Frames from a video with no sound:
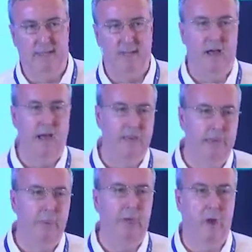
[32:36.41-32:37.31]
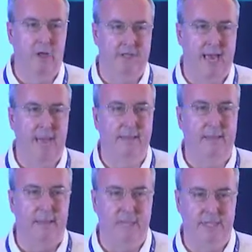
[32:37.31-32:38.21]
have high human contact, that
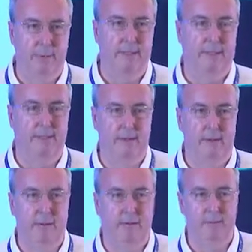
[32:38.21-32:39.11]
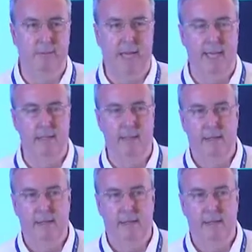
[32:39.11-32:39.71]
are not so easy to totally automate.